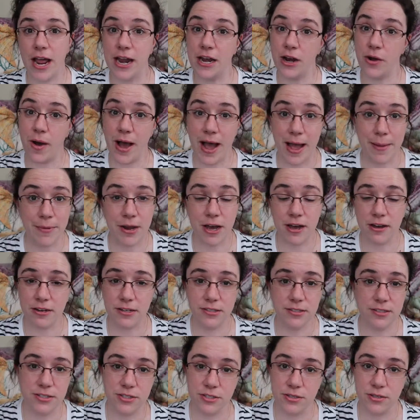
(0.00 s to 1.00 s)
I know I'm
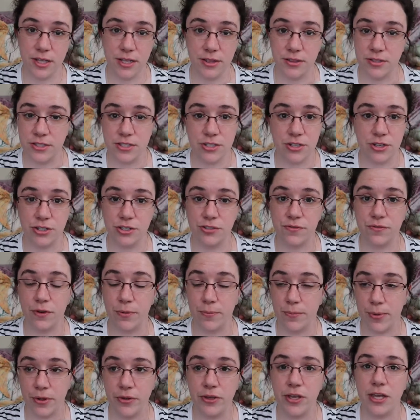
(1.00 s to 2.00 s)
not in the search for
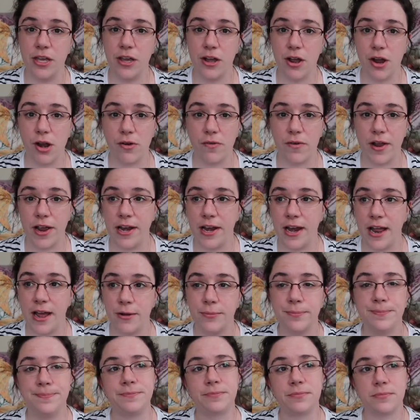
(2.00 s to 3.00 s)
bulky yarn right
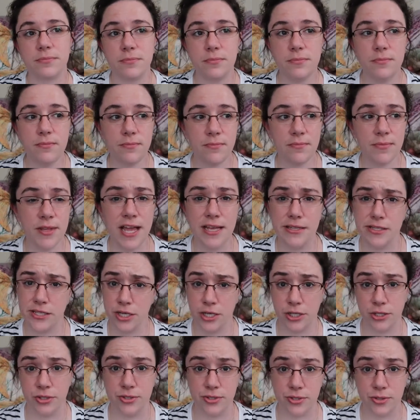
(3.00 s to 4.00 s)
now as a
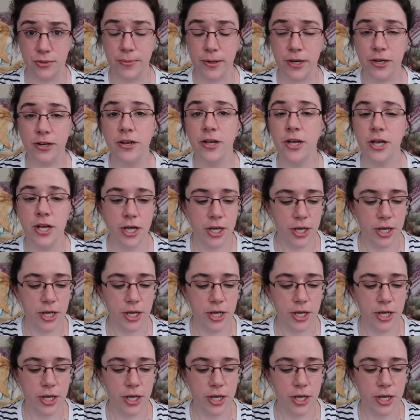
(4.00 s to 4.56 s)
consumer.